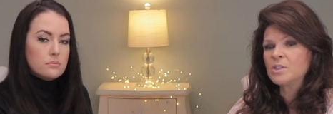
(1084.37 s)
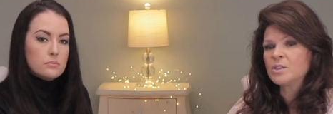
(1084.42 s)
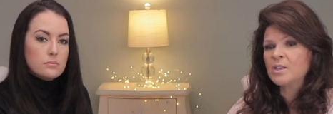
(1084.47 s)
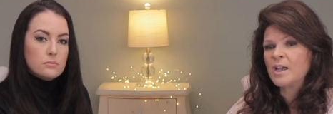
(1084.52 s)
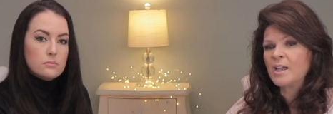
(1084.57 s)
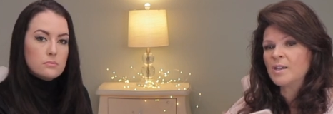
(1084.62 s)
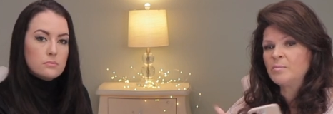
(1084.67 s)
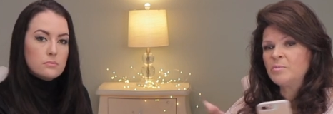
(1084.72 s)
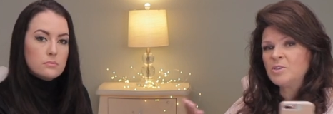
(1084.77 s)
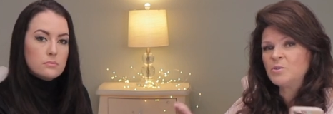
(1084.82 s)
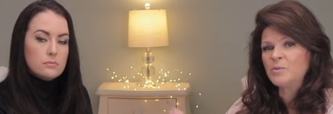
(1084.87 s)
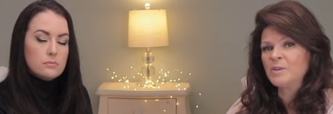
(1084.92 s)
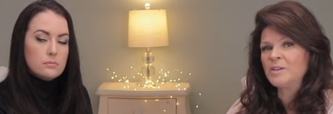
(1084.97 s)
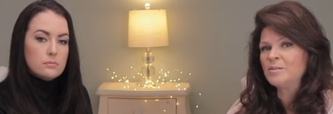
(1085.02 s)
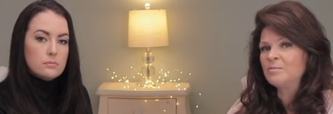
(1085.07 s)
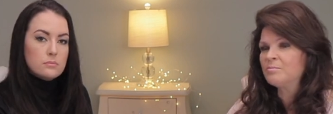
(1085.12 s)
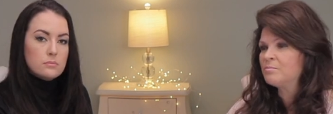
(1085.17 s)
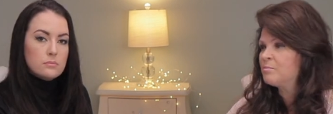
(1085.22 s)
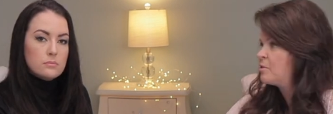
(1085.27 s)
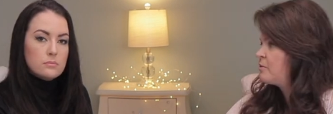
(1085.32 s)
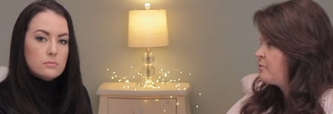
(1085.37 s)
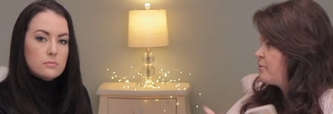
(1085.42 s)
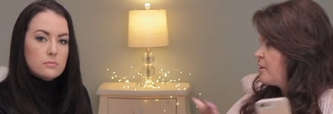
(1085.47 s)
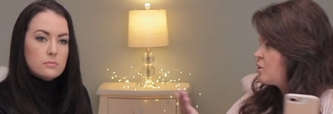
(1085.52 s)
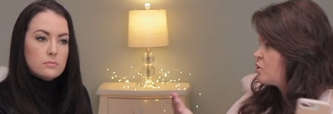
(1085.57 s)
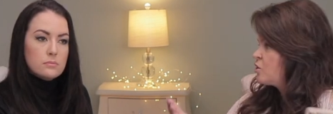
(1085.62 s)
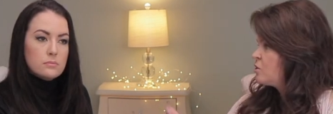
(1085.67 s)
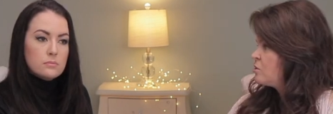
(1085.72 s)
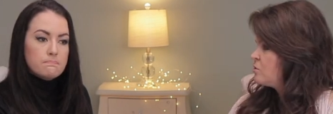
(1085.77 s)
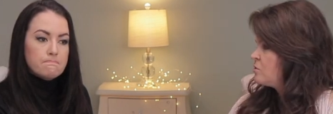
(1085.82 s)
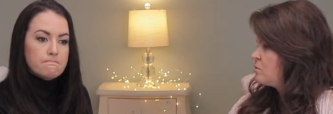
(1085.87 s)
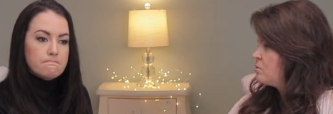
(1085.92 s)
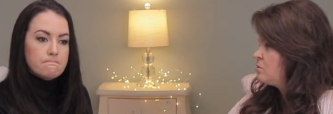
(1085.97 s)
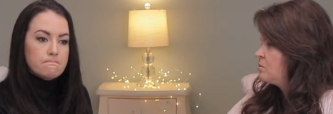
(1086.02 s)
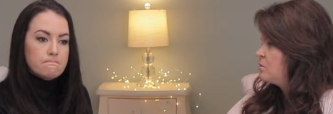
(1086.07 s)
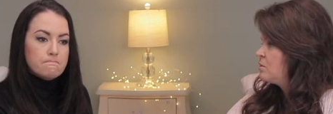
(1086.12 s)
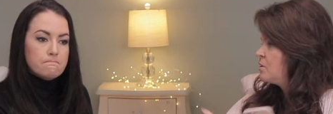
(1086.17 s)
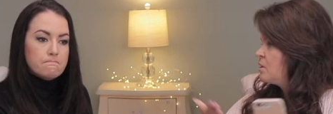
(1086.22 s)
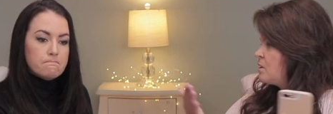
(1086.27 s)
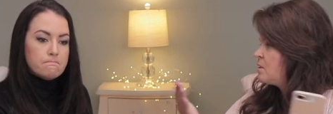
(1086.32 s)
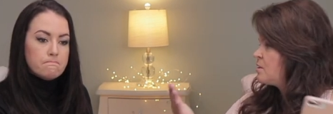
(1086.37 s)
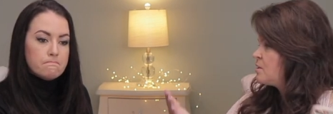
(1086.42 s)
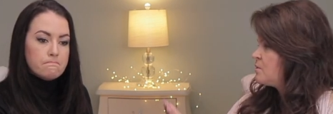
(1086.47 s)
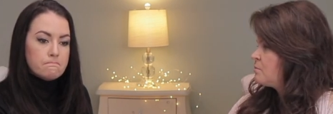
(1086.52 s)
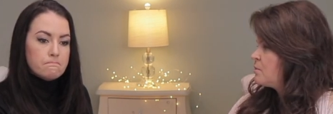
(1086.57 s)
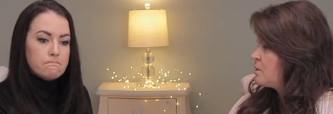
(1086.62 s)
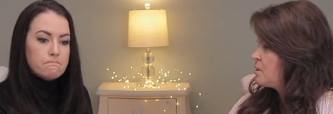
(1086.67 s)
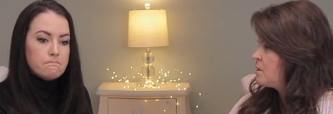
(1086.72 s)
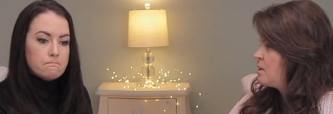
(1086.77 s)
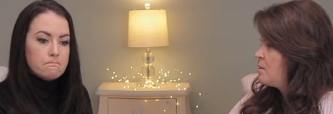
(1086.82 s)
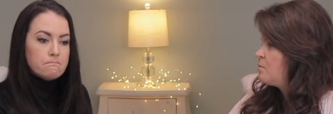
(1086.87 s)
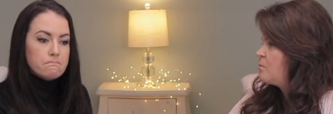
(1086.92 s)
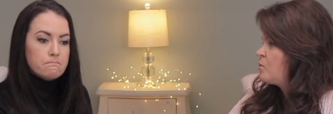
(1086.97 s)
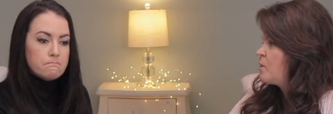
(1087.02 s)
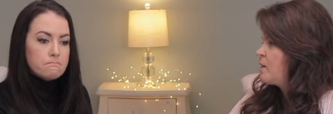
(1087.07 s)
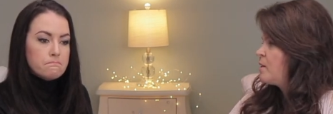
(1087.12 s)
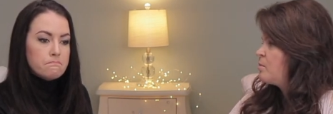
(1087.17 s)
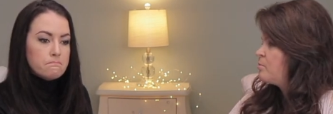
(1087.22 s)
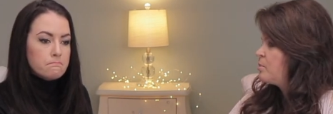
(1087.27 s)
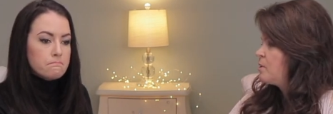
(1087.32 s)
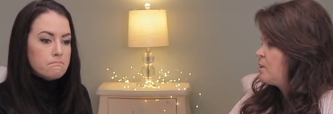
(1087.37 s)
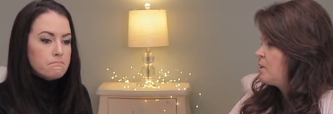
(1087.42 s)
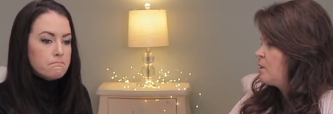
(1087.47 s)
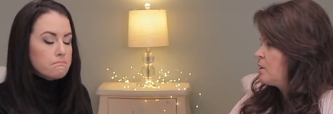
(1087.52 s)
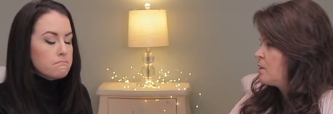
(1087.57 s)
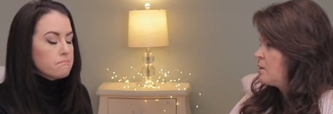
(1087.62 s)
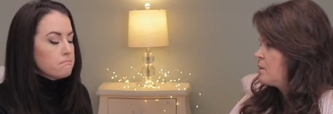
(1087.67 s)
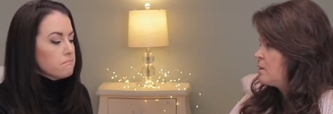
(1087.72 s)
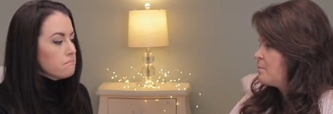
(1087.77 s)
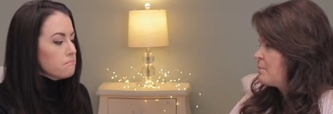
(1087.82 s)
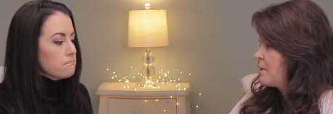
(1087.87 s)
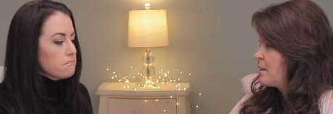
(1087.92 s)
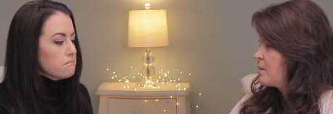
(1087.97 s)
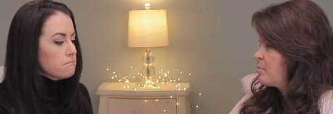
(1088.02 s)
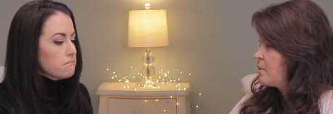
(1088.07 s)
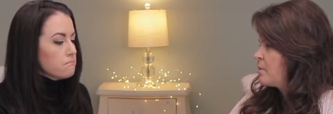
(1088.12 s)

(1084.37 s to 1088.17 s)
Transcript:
Speaker 1: the line between professional is really quite blurred, in my